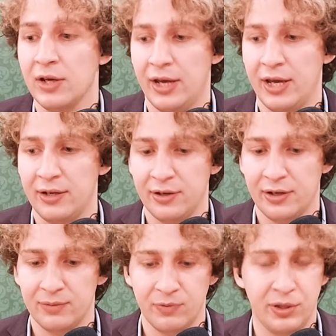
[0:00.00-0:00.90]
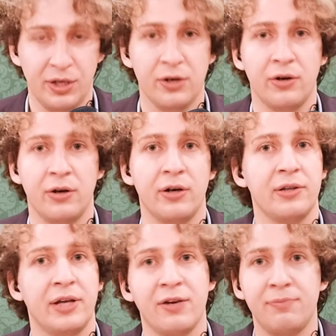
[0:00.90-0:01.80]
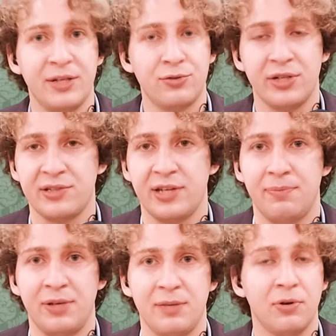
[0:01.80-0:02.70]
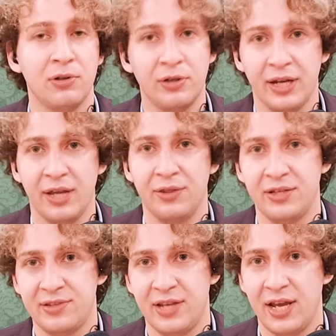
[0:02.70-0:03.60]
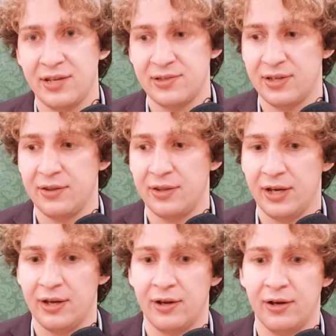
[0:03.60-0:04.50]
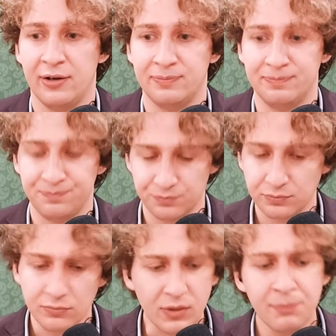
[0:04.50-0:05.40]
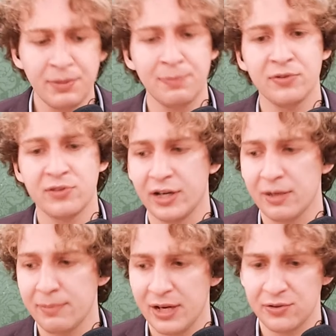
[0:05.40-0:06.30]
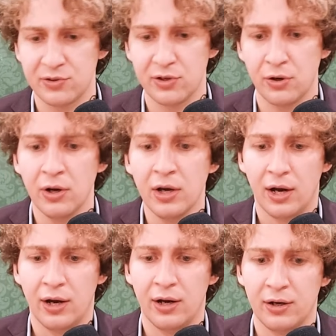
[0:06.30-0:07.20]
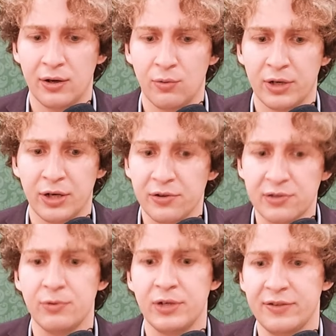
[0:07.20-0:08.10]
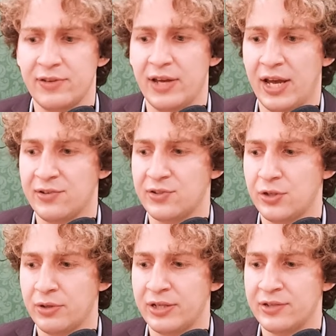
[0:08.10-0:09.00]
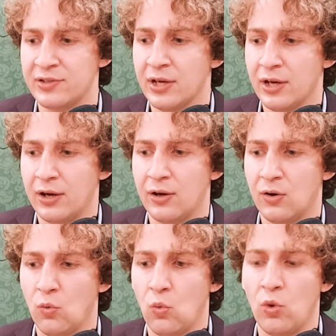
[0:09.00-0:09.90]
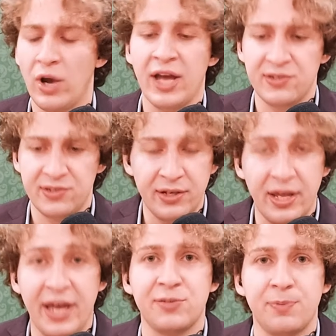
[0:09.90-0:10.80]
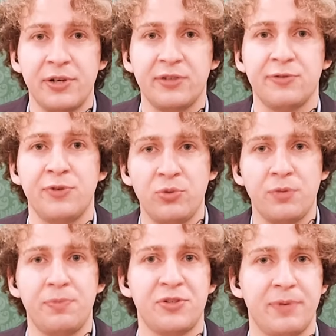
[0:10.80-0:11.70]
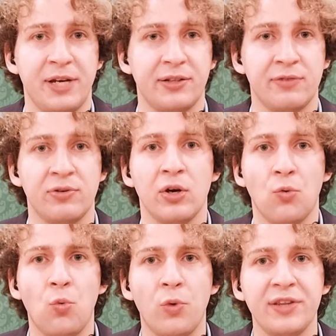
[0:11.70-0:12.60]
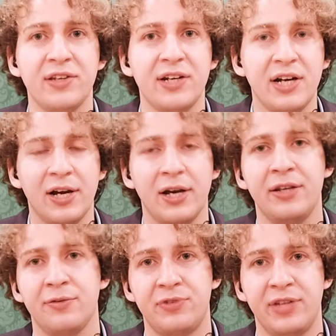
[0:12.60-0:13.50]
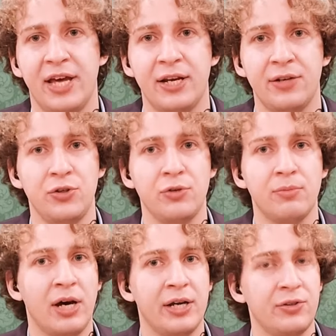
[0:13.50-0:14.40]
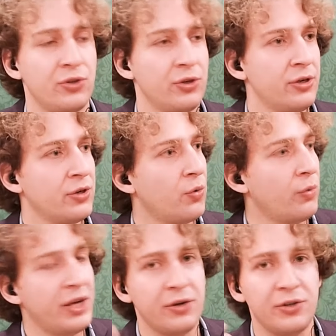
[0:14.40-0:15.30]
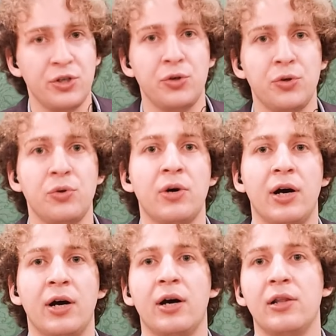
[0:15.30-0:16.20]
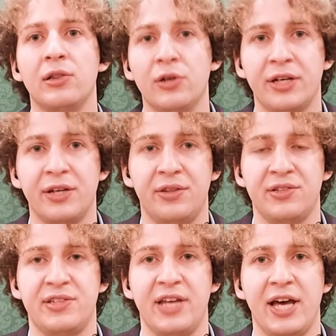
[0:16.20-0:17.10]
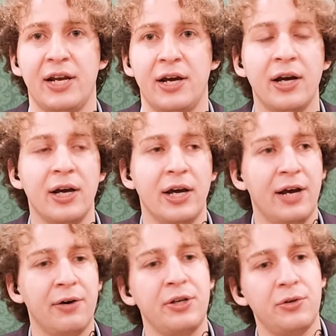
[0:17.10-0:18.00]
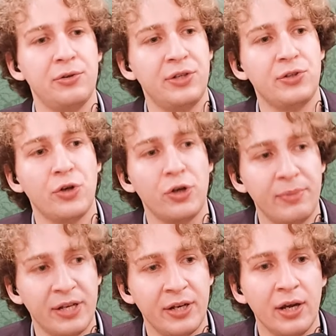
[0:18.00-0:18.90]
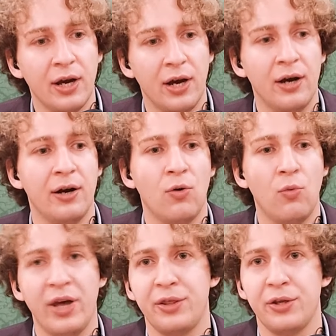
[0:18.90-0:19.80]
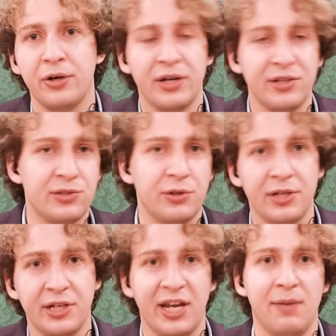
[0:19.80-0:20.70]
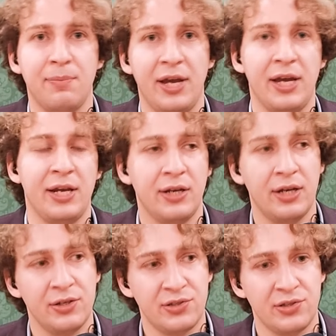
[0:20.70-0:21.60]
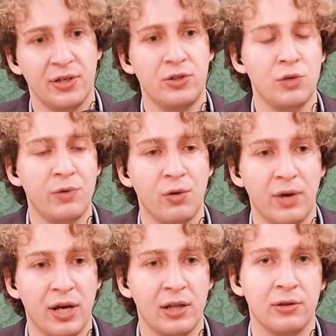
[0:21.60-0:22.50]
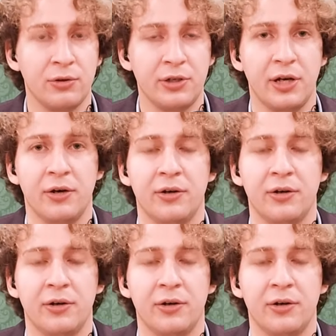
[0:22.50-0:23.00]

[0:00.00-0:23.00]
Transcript: And um, there are a lot of metrics that people look at these days and that. Um, people talk about. So, uh, what I also wanted to ask you is uh, as an expert from your perspective, what kind of data do you monitor? Where do you uh, look at this data? How do you determine uh, whether a certain campaign is uh, doing well or no?